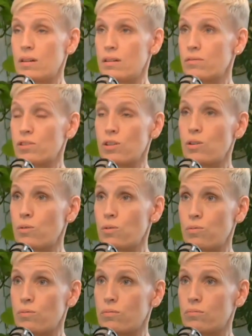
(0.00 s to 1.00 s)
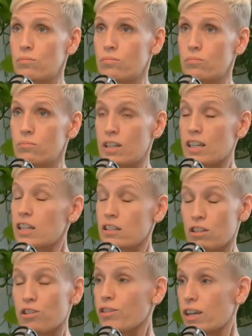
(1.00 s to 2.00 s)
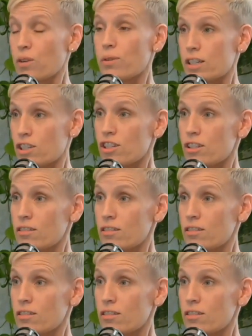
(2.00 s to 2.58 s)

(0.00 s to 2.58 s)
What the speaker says: so that's a great question.